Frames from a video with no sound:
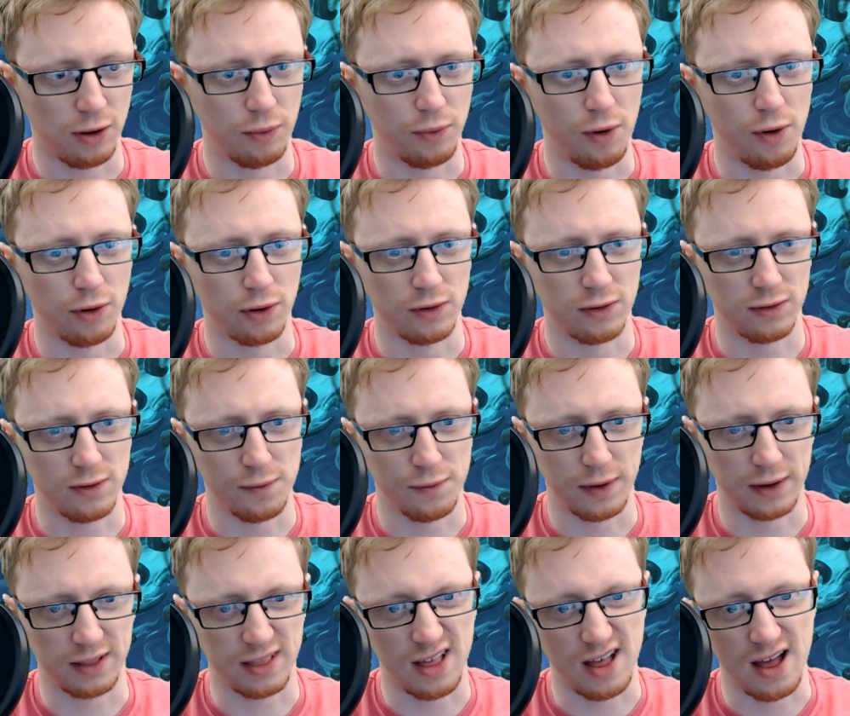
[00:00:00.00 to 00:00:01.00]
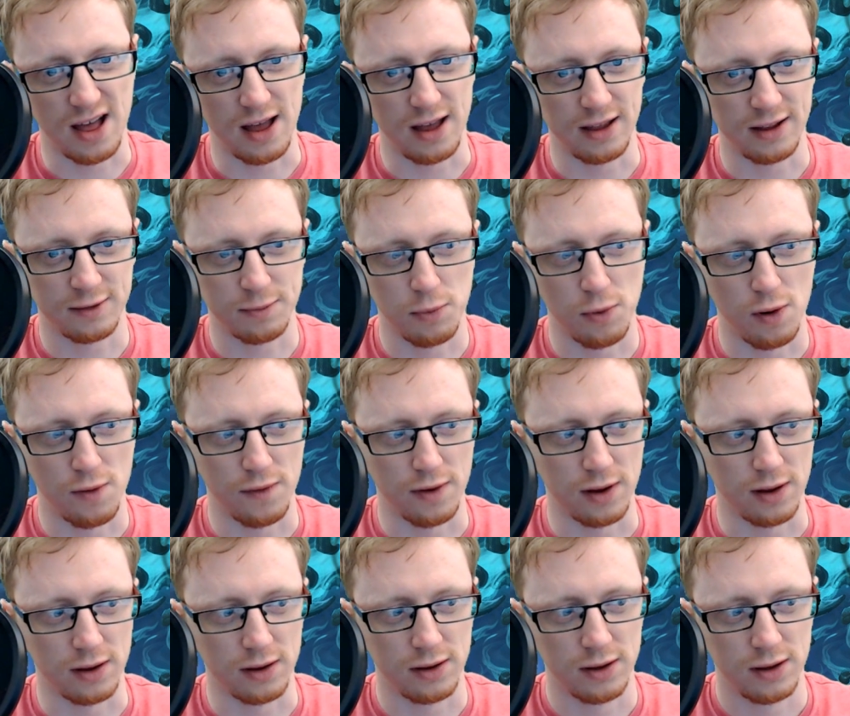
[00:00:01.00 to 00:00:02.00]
Rogue and stuff like that, it's more of a